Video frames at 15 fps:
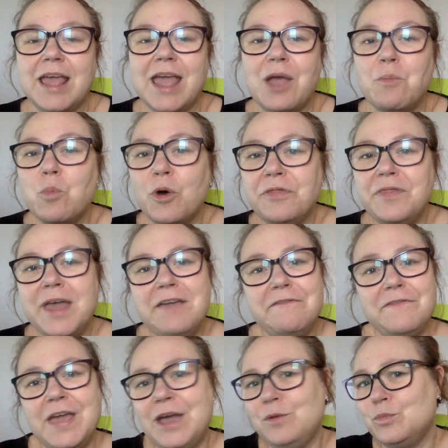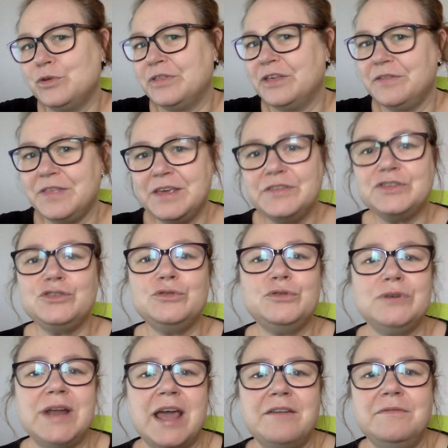And what they found was that these
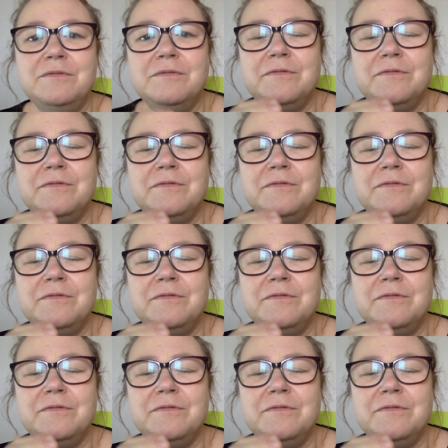children had